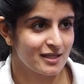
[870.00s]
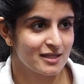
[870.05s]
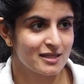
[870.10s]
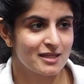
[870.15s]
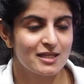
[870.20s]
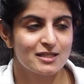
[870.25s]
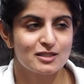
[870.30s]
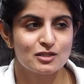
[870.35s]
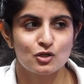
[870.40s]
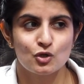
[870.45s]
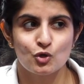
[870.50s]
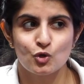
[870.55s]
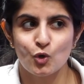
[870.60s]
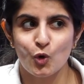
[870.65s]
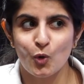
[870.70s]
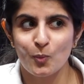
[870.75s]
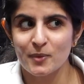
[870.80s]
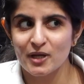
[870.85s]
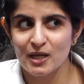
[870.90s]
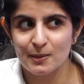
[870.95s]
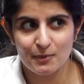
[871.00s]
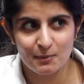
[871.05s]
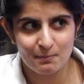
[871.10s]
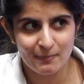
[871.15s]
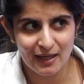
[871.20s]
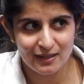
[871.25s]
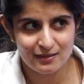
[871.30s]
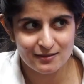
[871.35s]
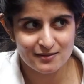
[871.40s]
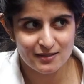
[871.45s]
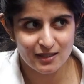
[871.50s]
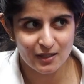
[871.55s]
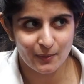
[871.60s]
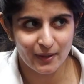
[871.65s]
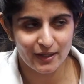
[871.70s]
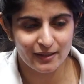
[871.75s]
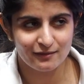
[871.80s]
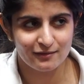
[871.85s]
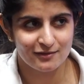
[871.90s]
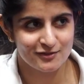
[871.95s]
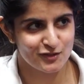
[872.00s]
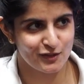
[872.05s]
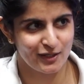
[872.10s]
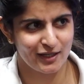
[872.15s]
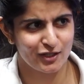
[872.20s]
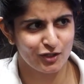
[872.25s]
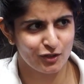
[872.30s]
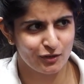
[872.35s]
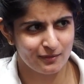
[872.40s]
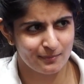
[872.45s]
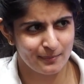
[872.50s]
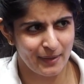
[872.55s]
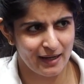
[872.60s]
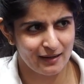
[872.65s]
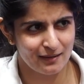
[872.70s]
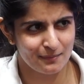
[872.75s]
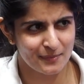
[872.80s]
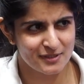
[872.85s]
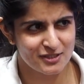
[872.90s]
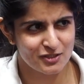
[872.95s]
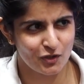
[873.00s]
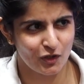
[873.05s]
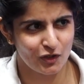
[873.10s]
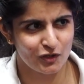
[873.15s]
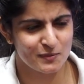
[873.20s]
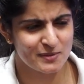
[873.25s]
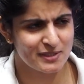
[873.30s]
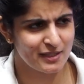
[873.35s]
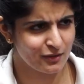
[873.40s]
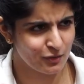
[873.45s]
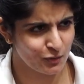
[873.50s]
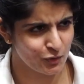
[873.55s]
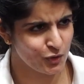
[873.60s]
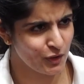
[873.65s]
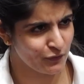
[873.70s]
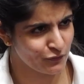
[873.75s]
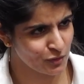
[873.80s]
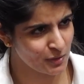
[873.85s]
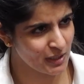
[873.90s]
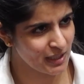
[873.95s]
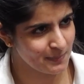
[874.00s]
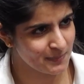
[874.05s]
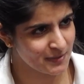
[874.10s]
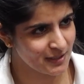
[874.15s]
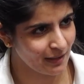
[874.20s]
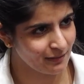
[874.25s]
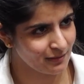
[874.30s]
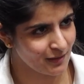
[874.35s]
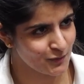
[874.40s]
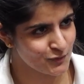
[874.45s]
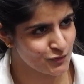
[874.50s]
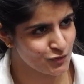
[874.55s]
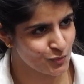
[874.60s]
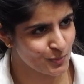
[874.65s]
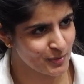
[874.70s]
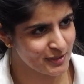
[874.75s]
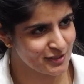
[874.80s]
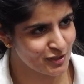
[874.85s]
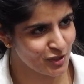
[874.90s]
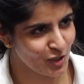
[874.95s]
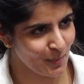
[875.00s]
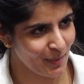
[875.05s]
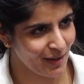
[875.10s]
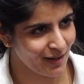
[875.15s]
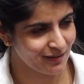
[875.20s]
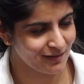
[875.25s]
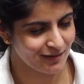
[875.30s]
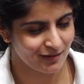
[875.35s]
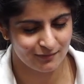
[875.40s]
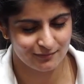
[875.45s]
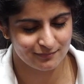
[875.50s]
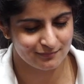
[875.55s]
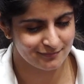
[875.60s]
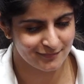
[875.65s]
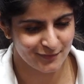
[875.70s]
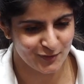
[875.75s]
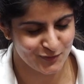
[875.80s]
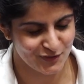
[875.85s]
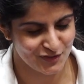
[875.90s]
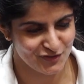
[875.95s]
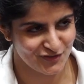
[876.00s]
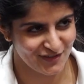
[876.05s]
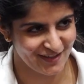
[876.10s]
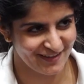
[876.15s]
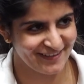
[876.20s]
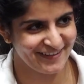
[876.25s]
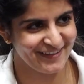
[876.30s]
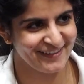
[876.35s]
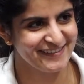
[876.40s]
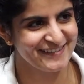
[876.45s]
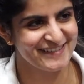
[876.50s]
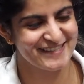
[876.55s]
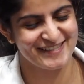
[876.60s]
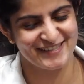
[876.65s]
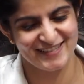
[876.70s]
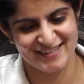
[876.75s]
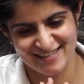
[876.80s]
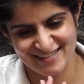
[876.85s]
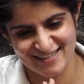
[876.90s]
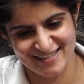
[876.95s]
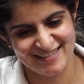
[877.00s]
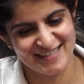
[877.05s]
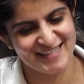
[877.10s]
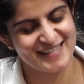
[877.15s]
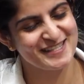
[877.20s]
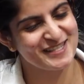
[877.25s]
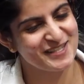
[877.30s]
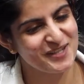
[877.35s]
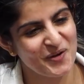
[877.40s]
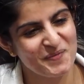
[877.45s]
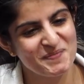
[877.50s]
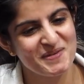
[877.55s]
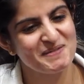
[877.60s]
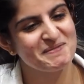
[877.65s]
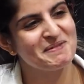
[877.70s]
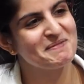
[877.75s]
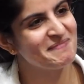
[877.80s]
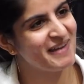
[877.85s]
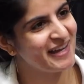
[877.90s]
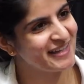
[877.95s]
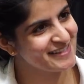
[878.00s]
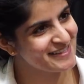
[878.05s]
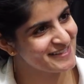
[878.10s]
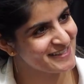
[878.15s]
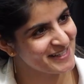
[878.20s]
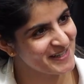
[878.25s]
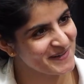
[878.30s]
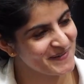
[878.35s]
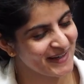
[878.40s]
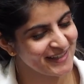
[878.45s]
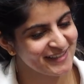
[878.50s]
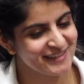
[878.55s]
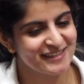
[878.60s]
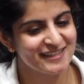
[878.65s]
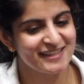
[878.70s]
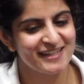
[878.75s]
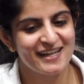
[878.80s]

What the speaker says: There's no minimum balance required. So like your bank must call you, it's like, no, you have to keep 10,000 rupees in your bank account. No such thing, yeah? So it's no minimum balance required.